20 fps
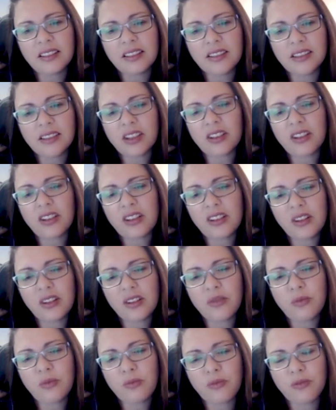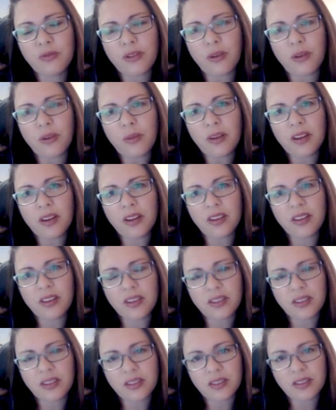So from
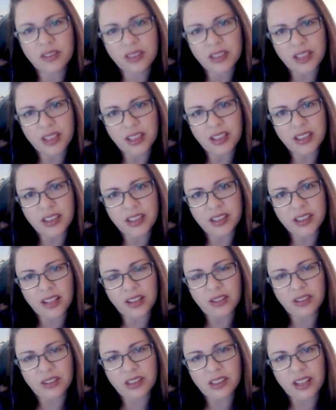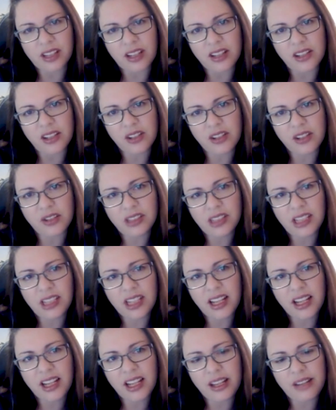the studies that you see, do you
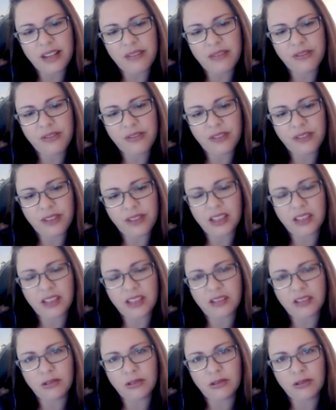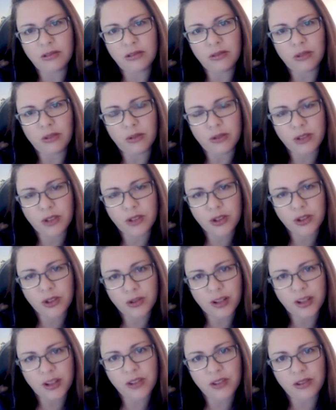see any physical or
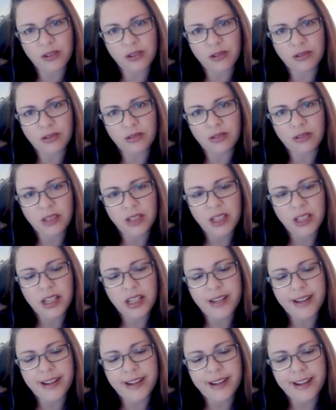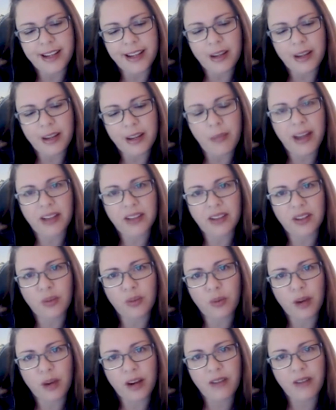structural impact on the
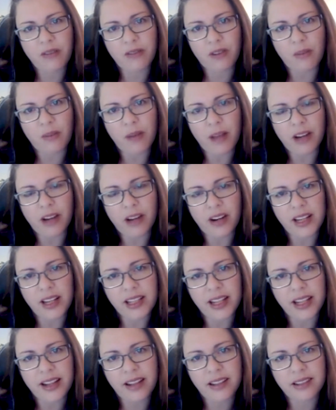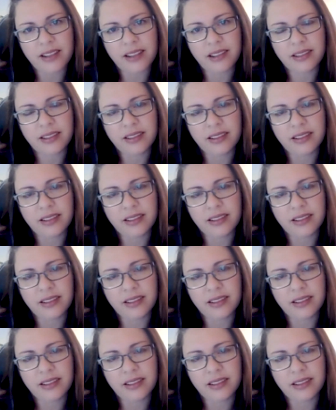brain from migraine attacks?